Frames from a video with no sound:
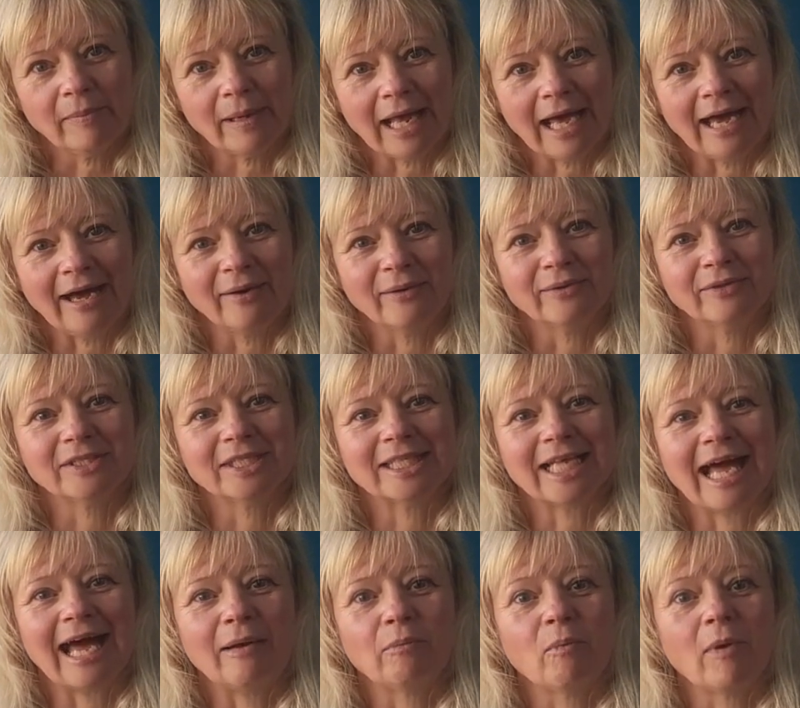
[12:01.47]
blouse
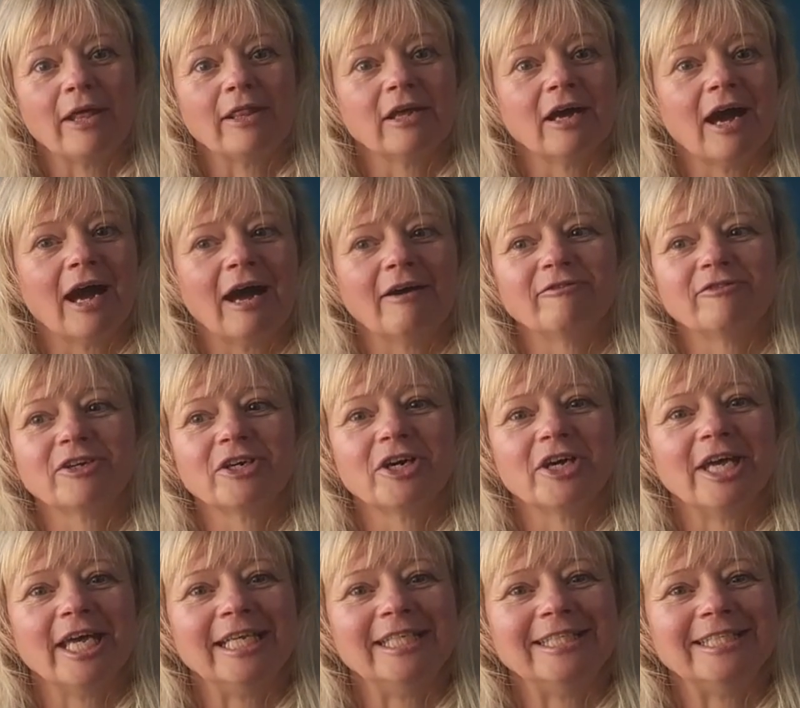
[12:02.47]
and whether I've
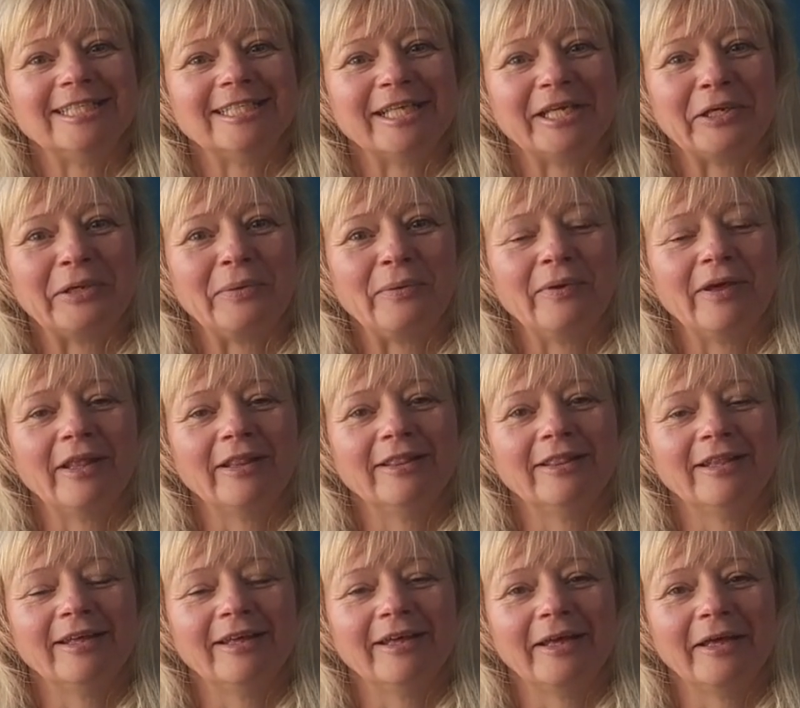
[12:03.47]
cut into
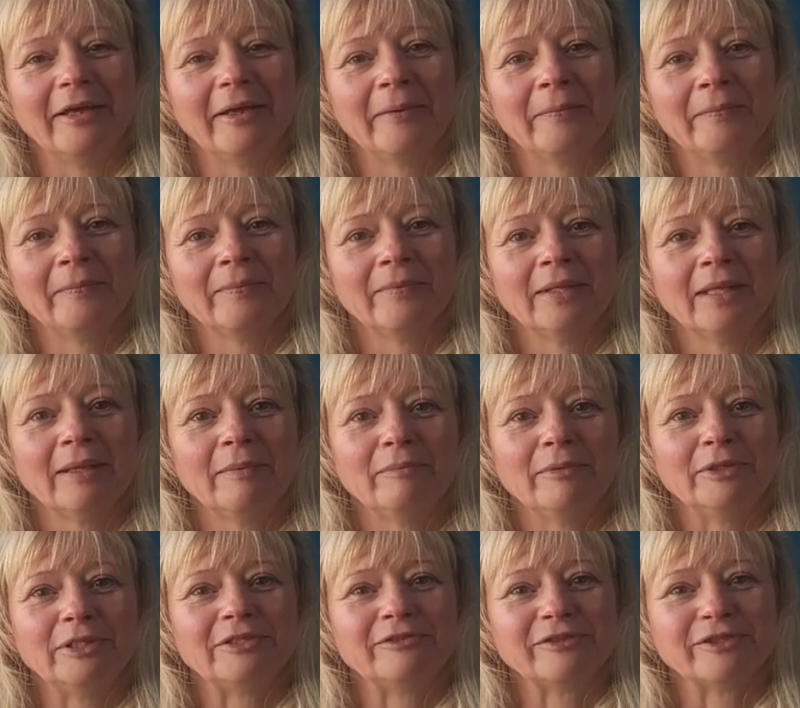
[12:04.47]
the
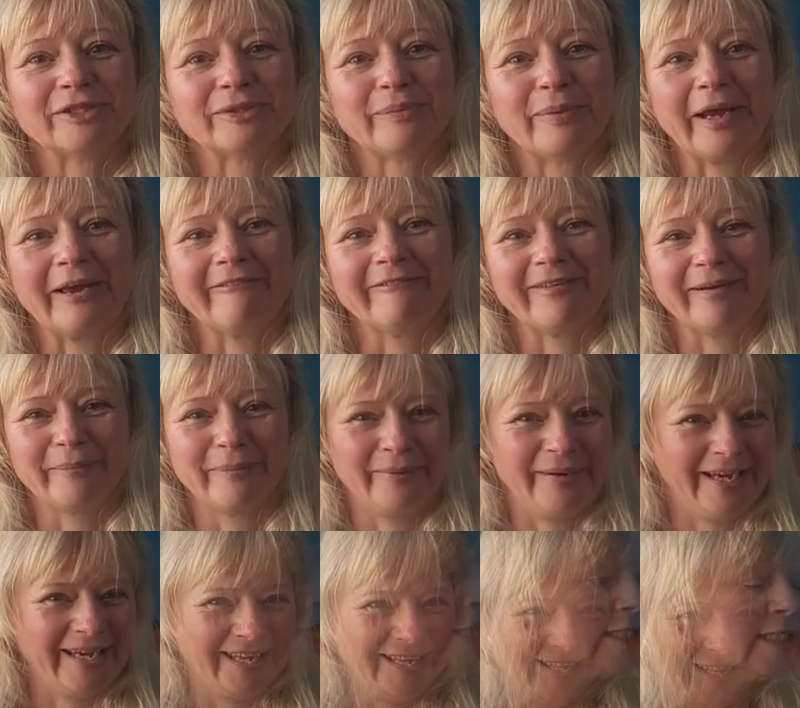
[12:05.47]
beautiful spring
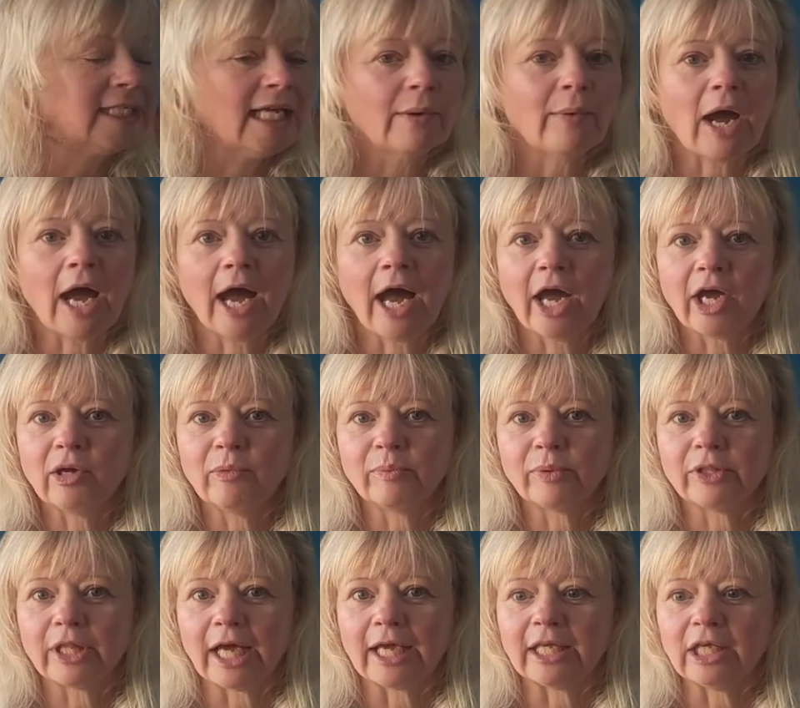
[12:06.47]
fabric. So I
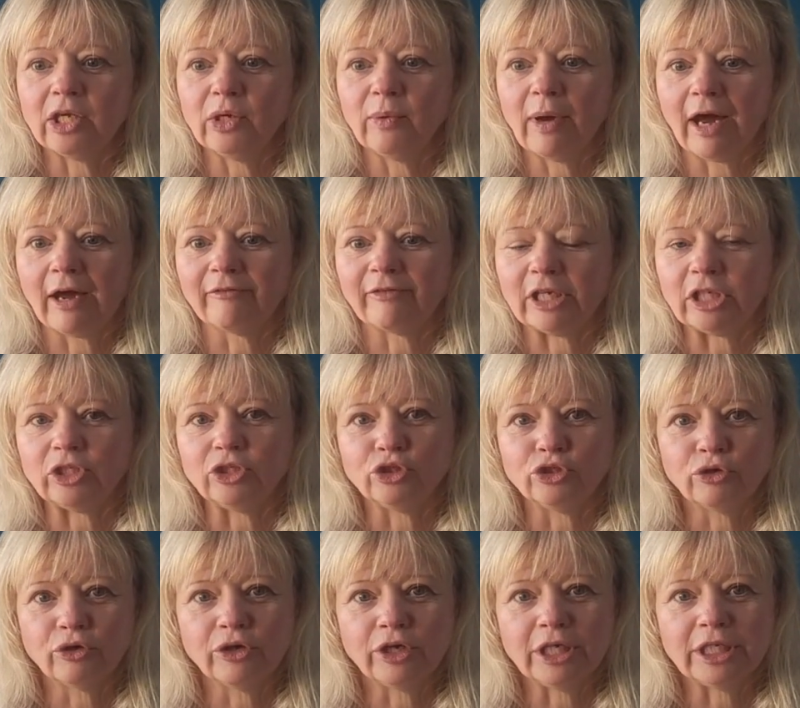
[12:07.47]
hope that you have
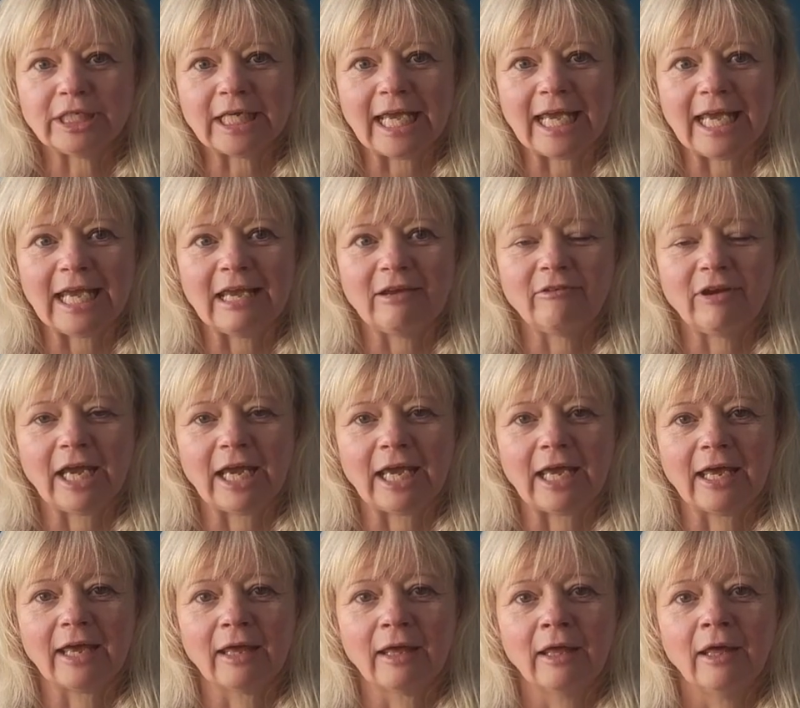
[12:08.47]
enjoyed
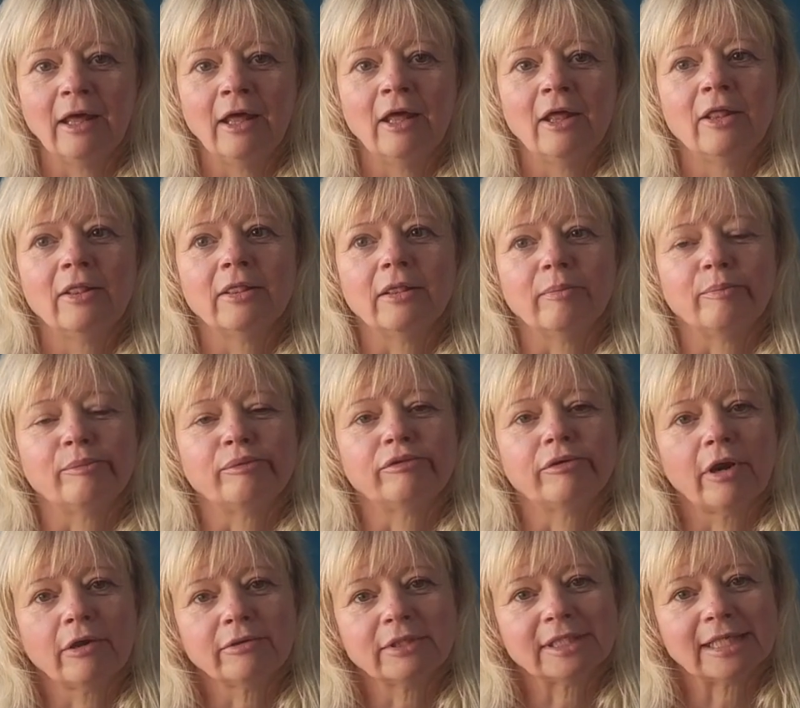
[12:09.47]
hearing the
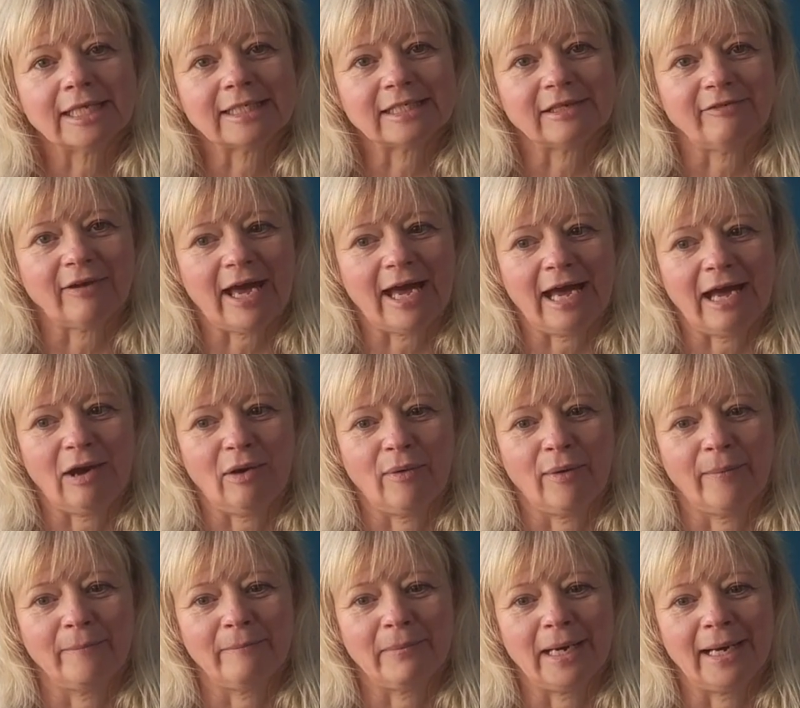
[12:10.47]
process of how
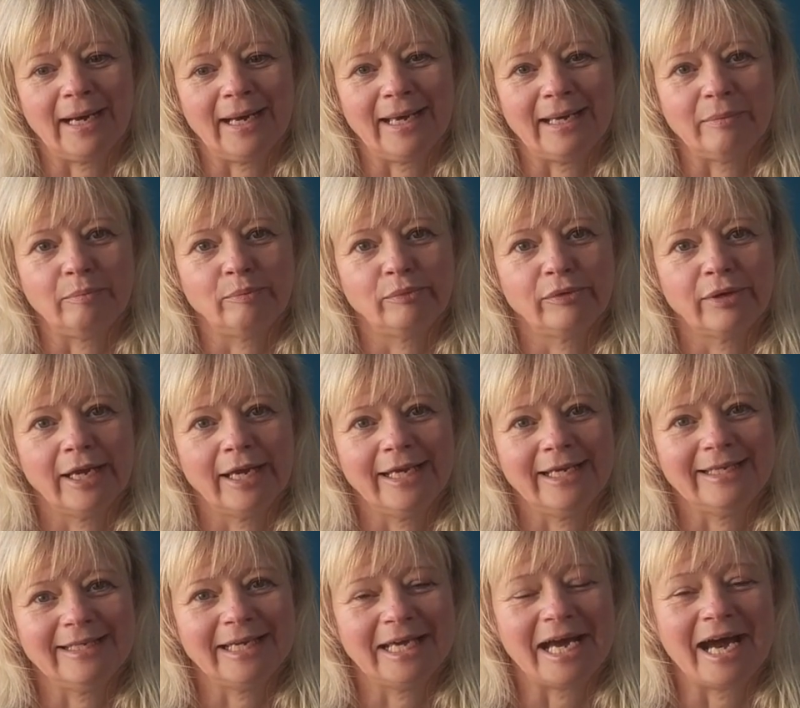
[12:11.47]
my
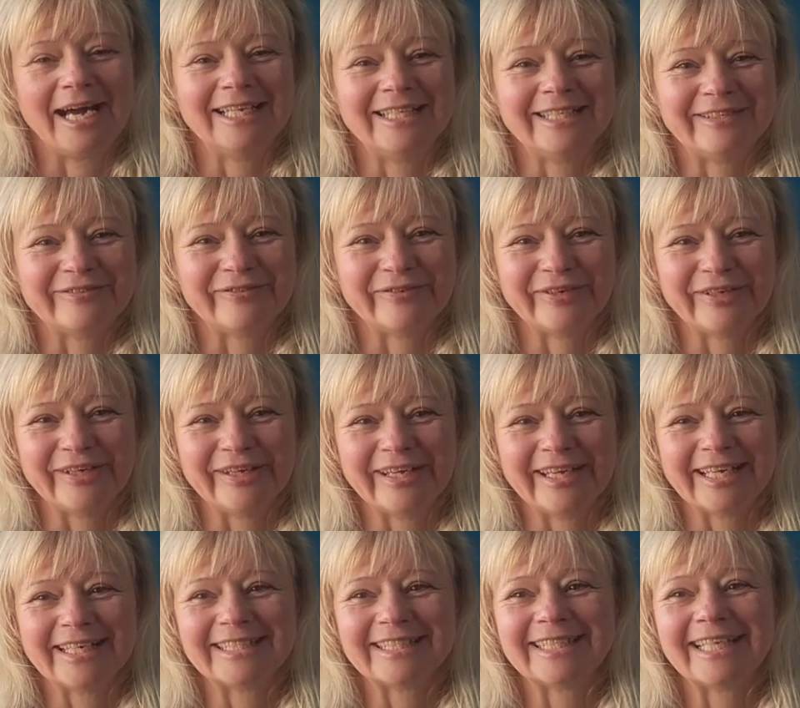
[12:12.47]
brain kind of
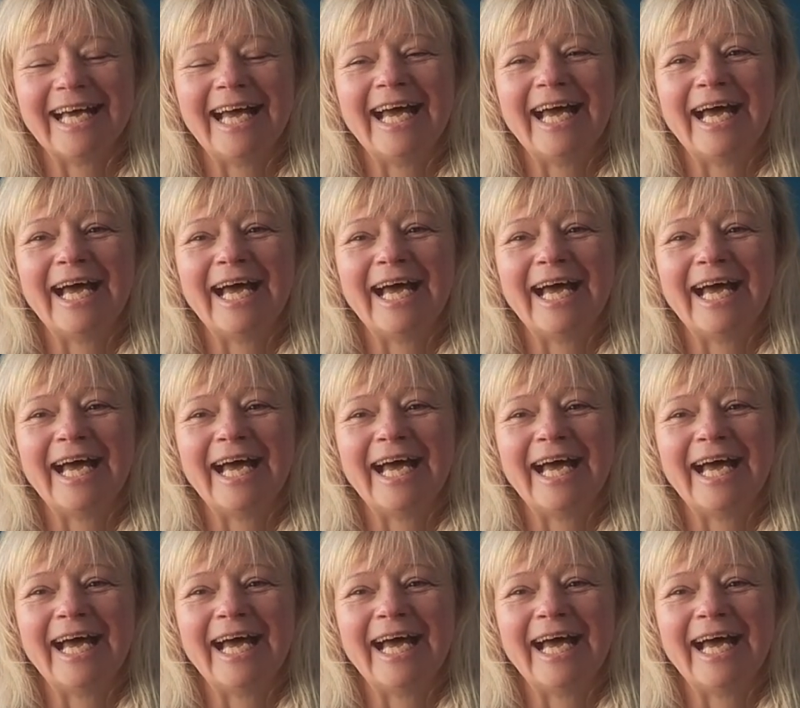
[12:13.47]
works.